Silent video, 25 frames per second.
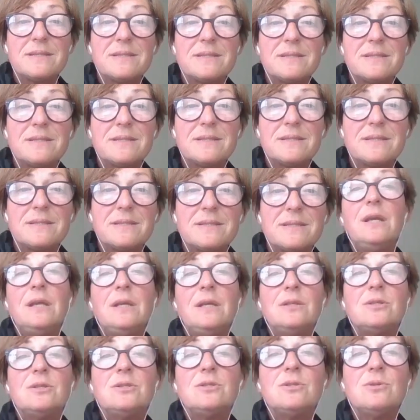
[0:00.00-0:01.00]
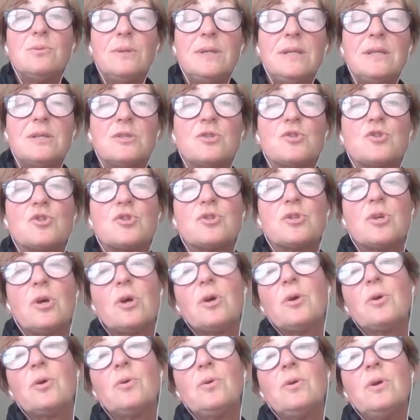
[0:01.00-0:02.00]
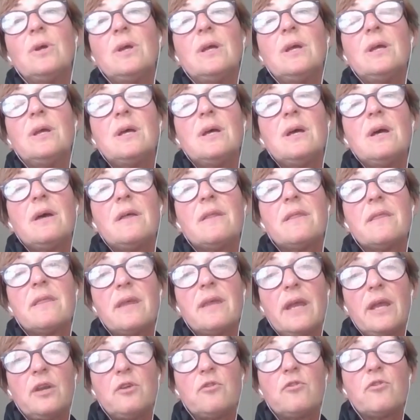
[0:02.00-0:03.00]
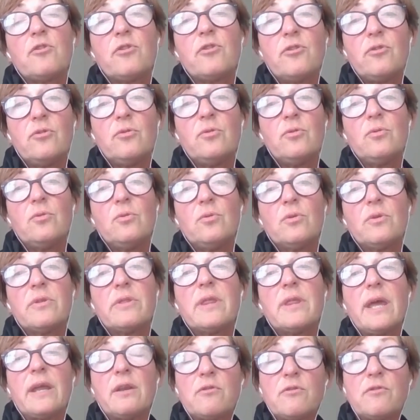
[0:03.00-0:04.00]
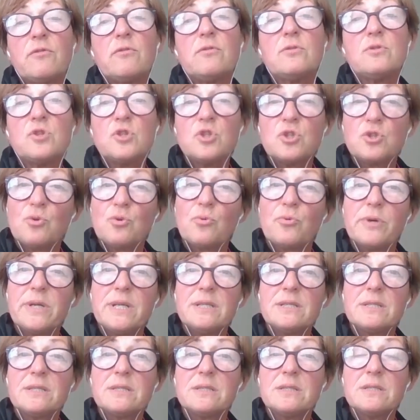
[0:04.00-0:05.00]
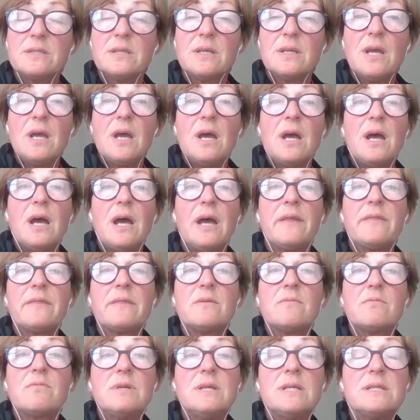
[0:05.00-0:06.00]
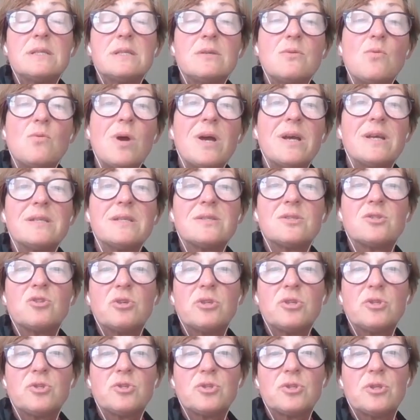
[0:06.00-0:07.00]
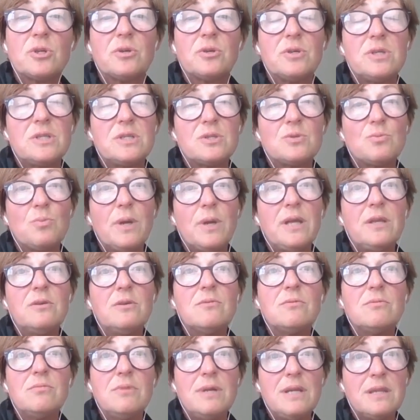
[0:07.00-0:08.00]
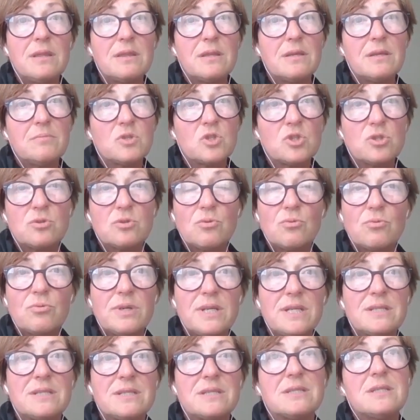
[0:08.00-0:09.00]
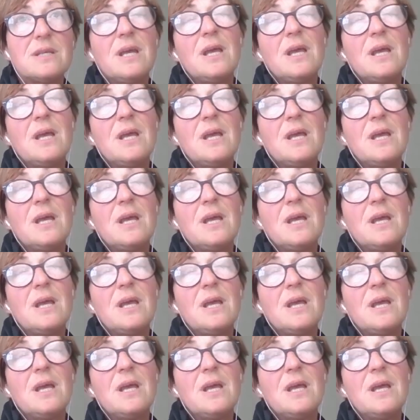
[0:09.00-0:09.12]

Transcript: way in doing so than through stories. And the reason why I say so is when you read them stories,